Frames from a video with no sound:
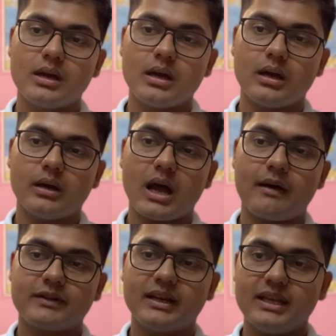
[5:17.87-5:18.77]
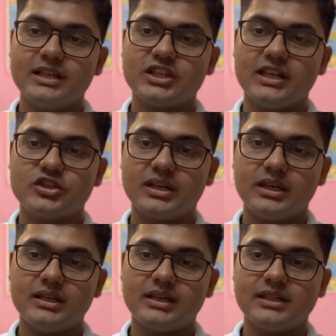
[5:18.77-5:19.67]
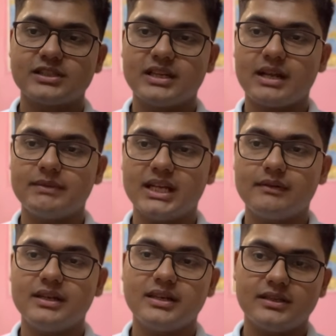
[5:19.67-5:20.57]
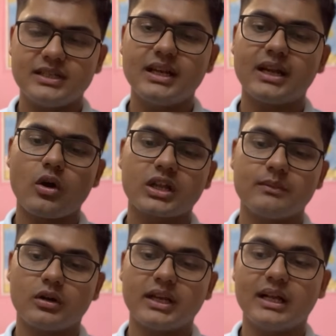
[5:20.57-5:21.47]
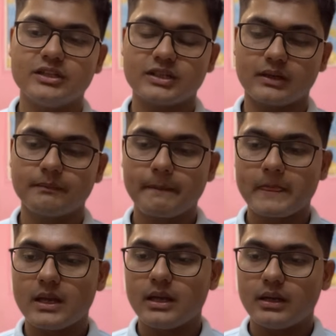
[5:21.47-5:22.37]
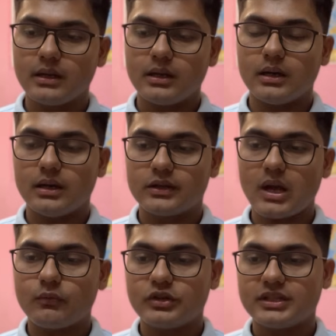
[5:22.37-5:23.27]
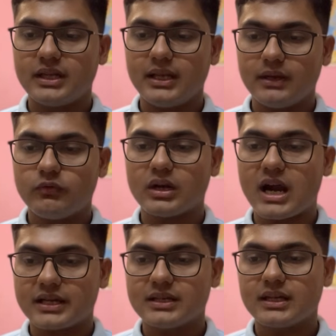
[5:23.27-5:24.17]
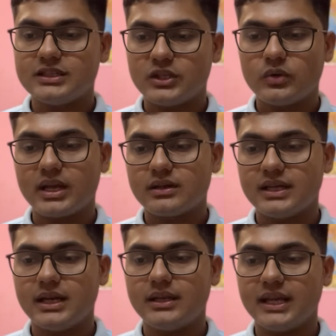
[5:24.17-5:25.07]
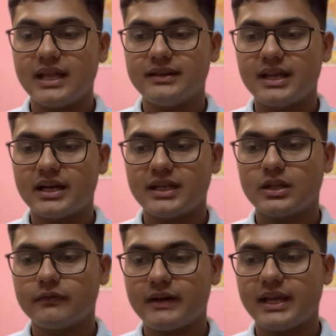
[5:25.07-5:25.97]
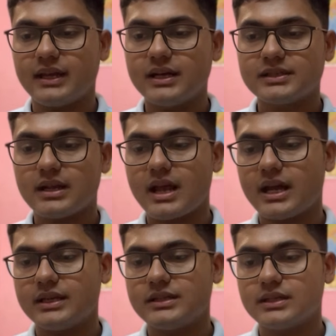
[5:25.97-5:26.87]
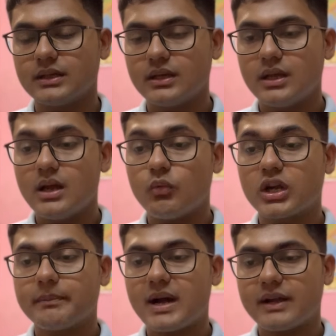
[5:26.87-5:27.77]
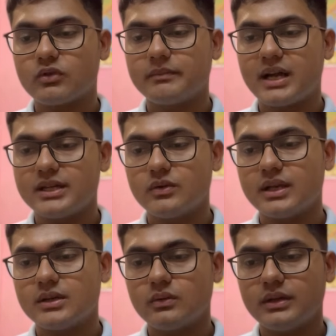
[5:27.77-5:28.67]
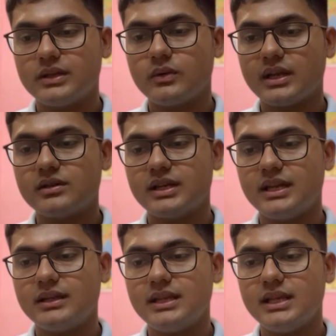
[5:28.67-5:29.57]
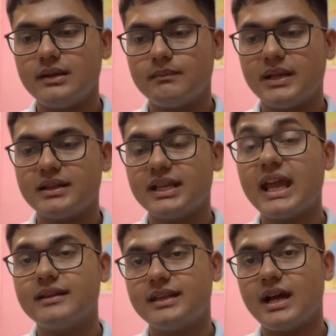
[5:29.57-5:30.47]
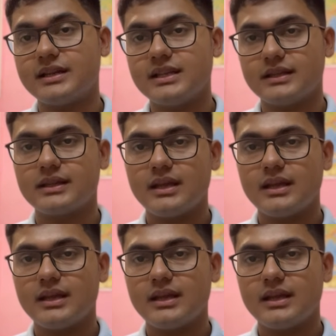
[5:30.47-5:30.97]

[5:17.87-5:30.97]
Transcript: after each ancient Indian history and medieval Indian history that talks about the culture. So I would say for art and culture you can read the NCRTs of fine arts, and what apart from that you can do is you can read the basic NCRTs.